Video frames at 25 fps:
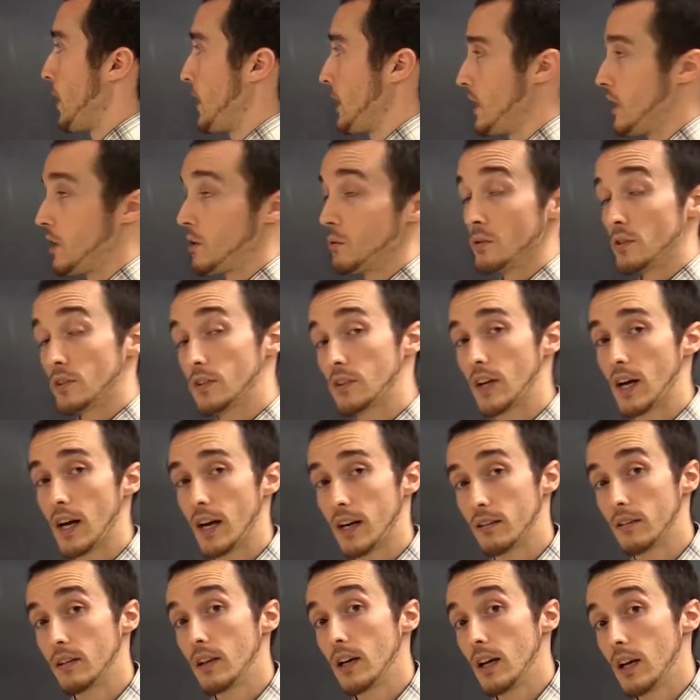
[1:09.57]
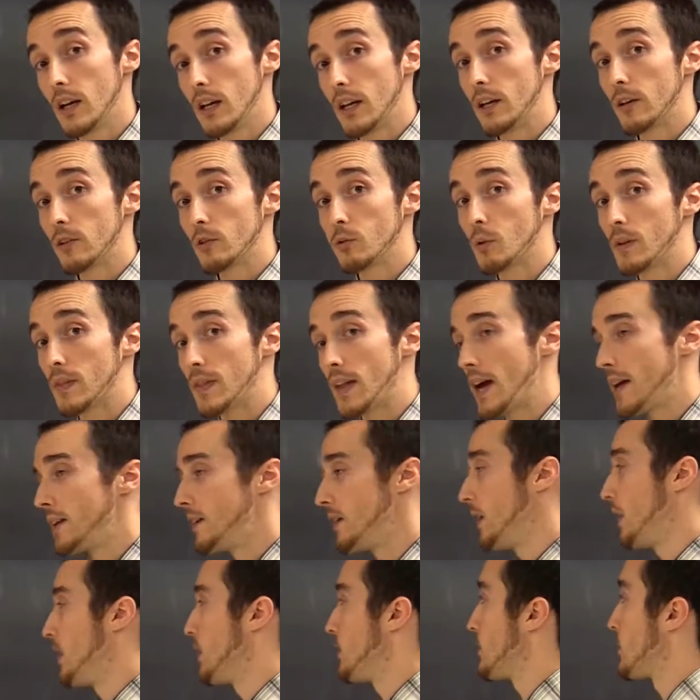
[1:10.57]
equal sign. Here's what that
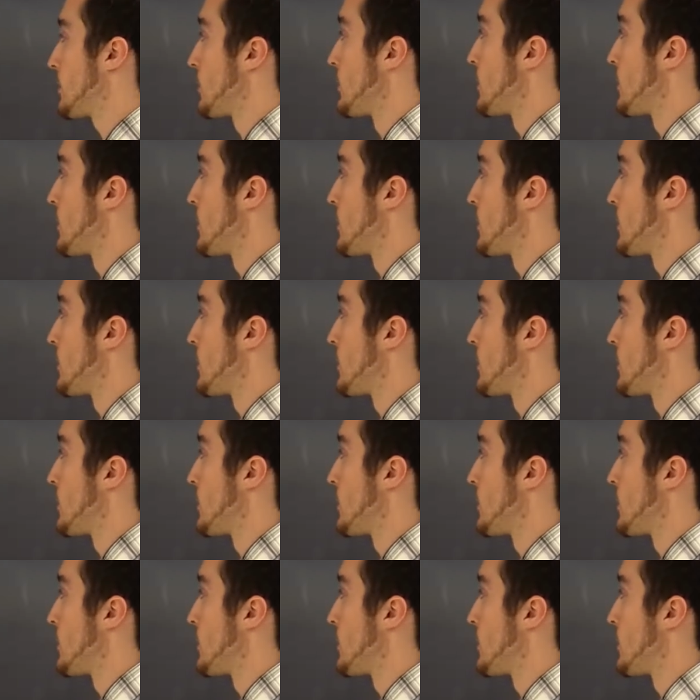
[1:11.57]
does.